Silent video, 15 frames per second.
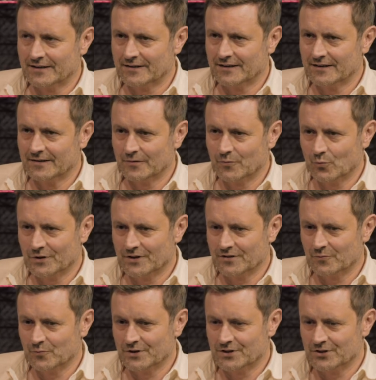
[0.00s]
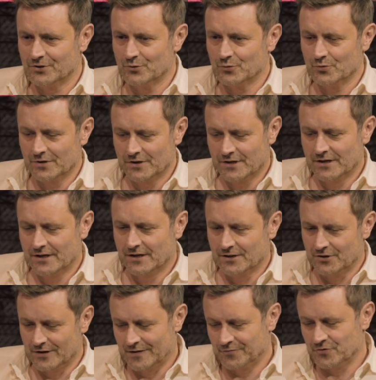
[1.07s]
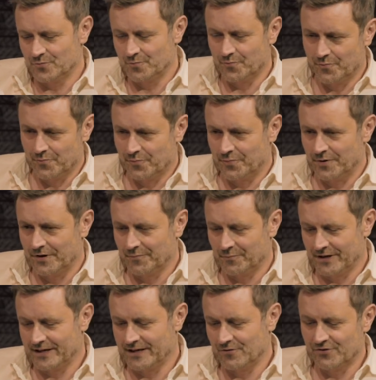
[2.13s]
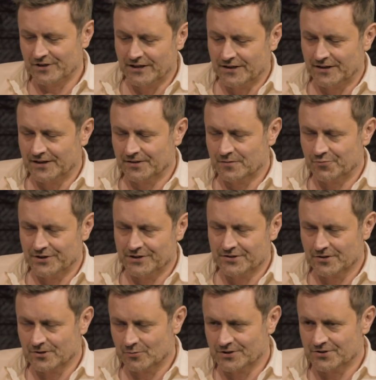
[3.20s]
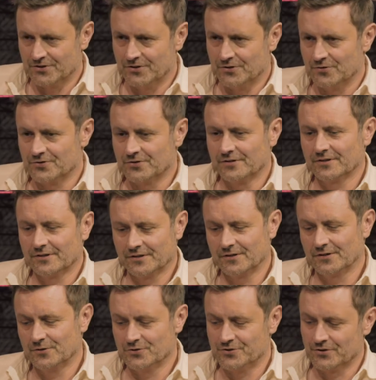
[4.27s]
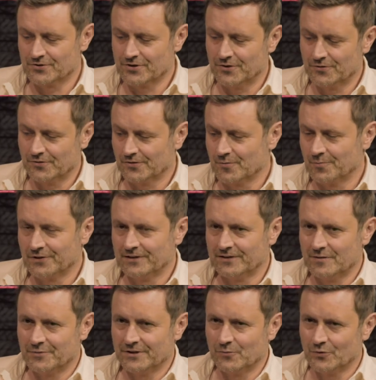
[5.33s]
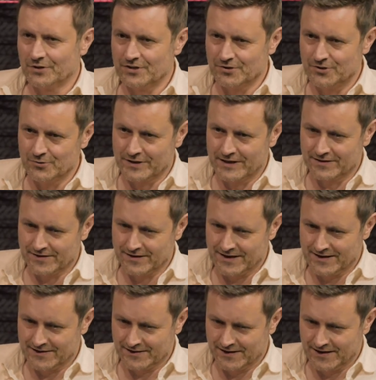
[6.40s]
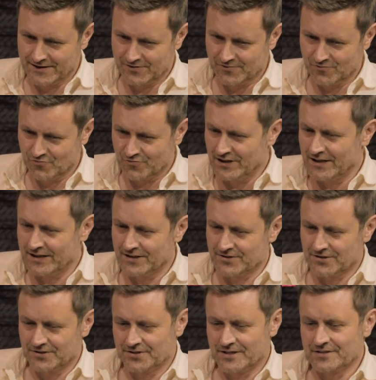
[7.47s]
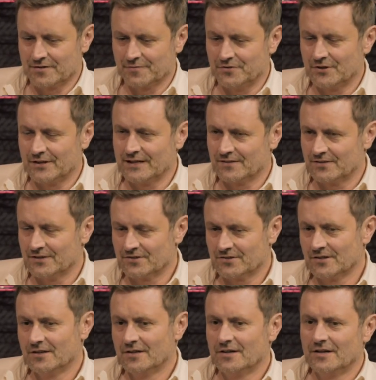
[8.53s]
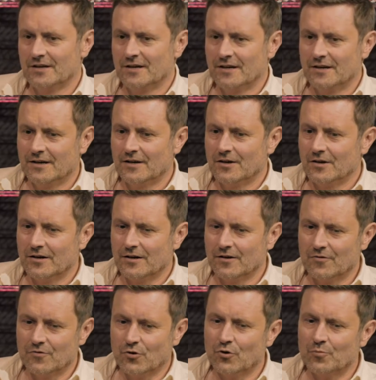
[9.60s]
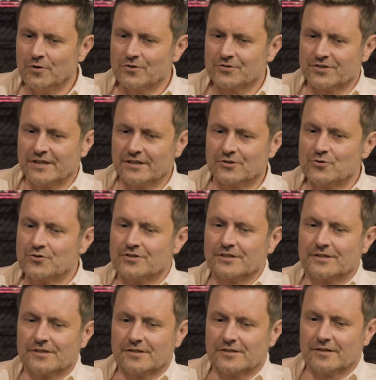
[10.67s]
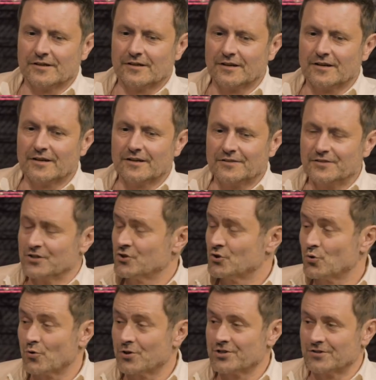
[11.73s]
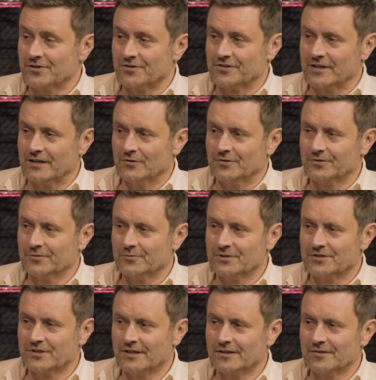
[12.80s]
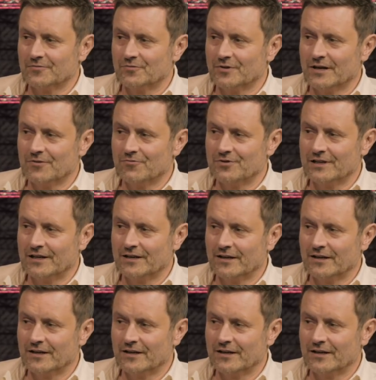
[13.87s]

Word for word: and then when when you you have to play really near the bridge, otherwise you use, uh, lose your tone completely. But when you do that, and it really gets excessive, you get this almost acoustic uh, distortion sound, which I, I really